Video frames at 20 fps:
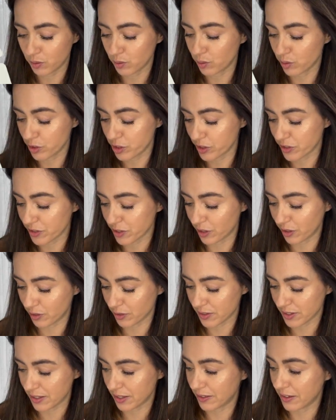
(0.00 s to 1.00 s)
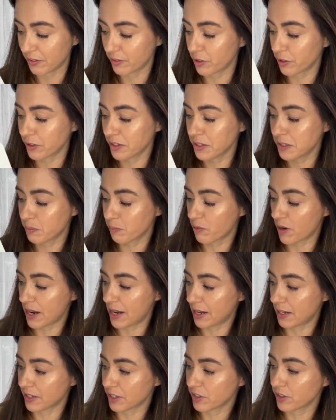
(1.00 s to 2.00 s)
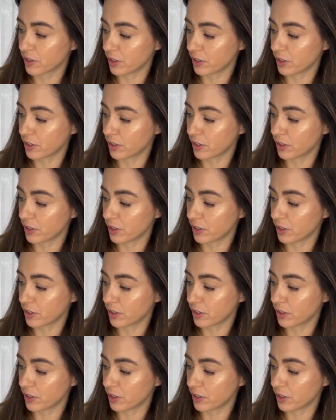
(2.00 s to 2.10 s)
gorgeous girls, that they've got this brand,